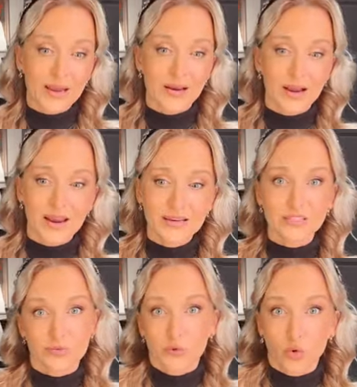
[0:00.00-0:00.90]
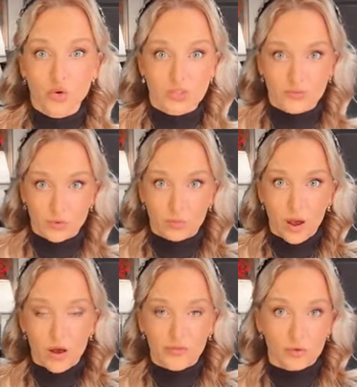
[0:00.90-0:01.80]
hairlines. Of course, if you
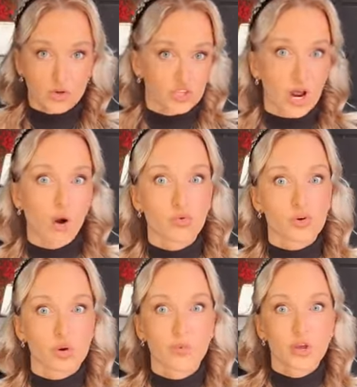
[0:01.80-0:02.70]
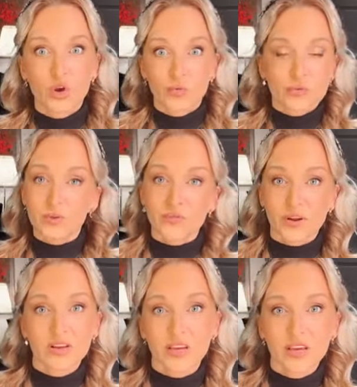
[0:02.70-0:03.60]
bath or a shower room full
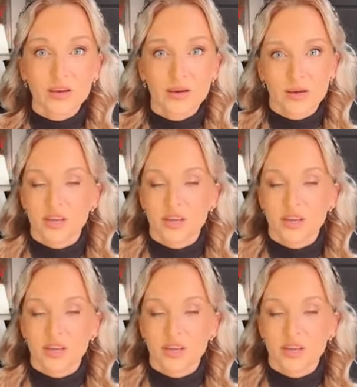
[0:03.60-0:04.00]
of fungi,